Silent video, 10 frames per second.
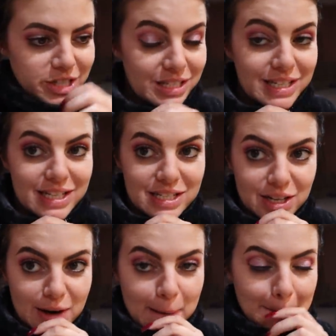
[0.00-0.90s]
we just ate
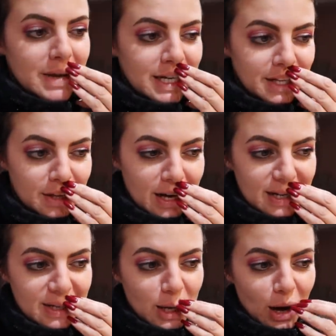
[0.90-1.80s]
dinner, and I
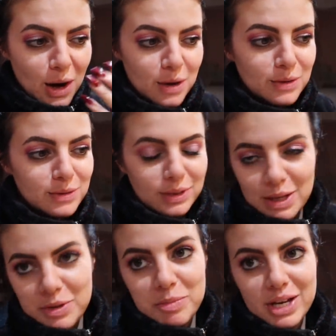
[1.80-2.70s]
thought, oh,
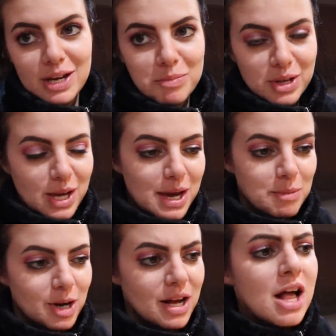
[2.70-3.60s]
let me pick up the
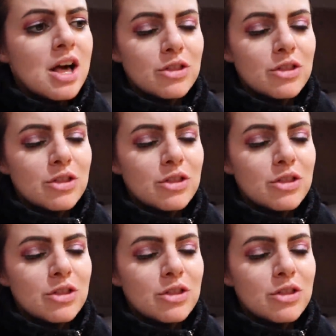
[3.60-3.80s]
camera.